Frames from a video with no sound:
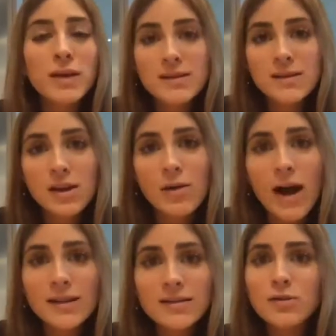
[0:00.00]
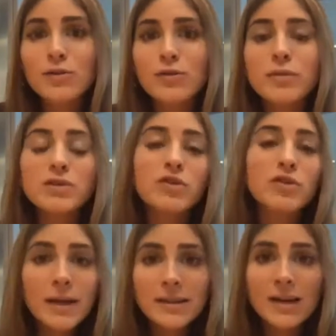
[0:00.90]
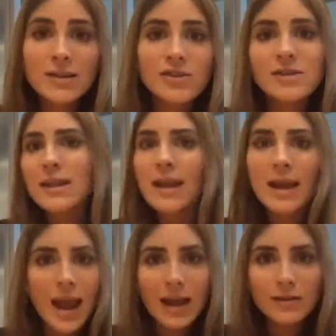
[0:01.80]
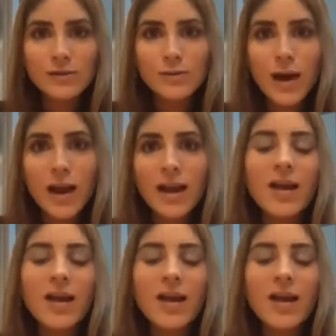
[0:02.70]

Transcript: PCOS who've been told by doctors that they can't lose weight,